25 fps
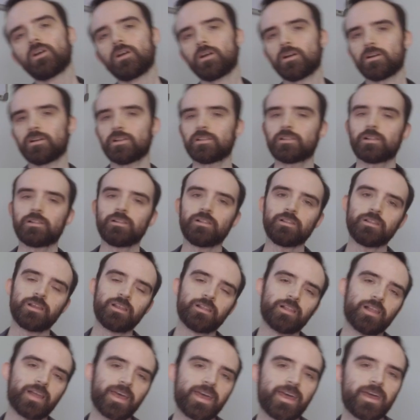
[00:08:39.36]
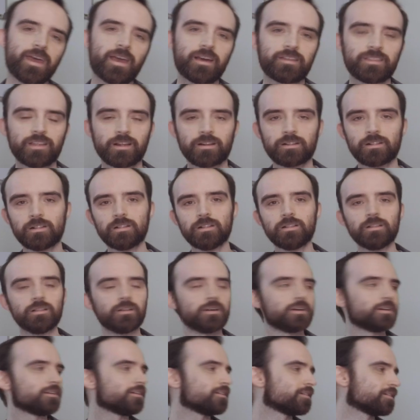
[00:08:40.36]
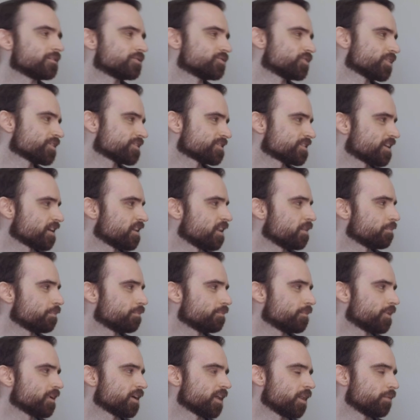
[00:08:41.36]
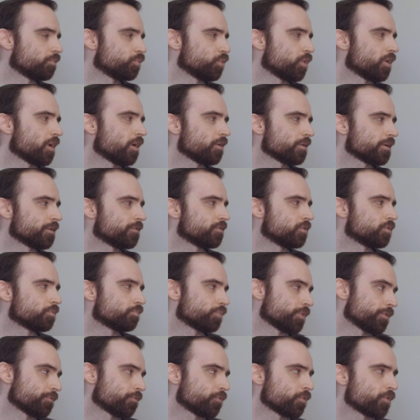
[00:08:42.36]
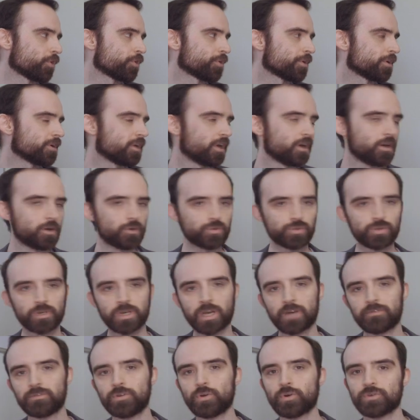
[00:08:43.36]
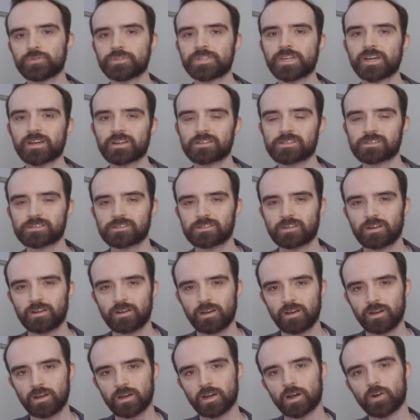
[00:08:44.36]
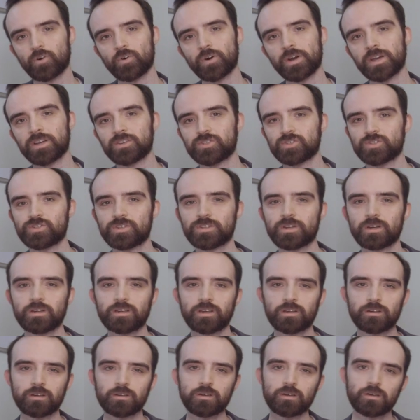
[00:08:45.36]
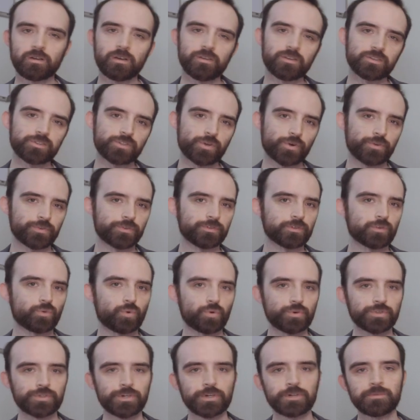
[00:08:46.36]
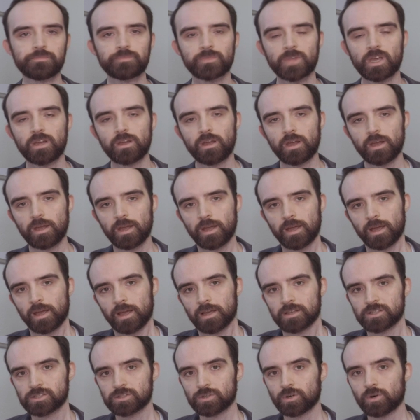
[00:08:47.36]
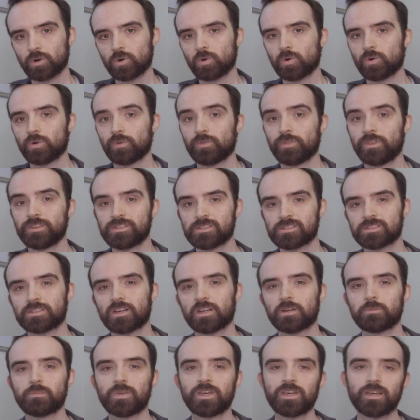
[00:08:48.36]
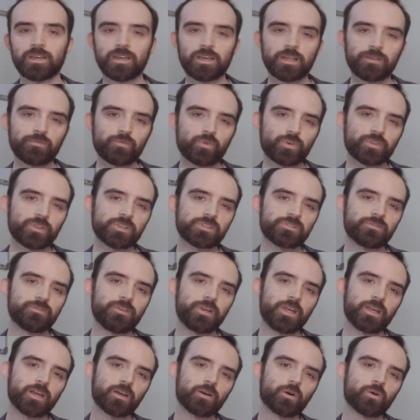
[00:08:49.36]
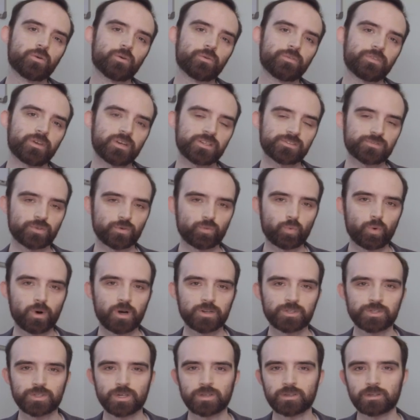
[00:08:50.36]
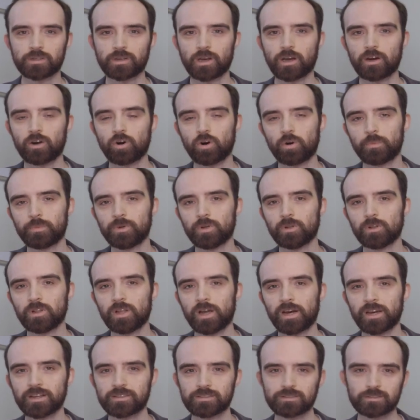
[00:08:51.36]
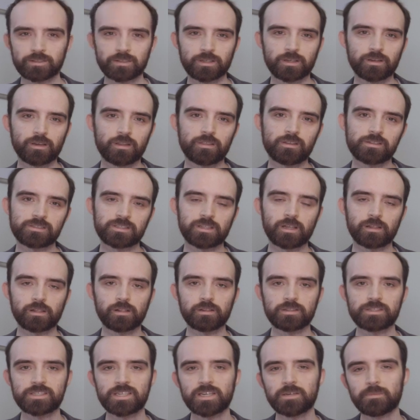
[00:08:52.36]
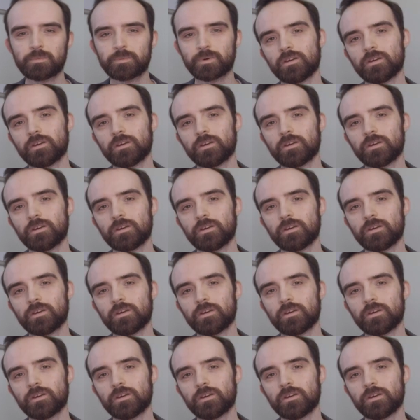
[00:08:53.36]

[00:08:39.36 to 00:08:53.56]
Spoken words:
a little hack that will just help you out if you prefer to have your decks arranged in a certain order. So this is gonna be it for this video. Thanks for watching. I hope you liked this little tip.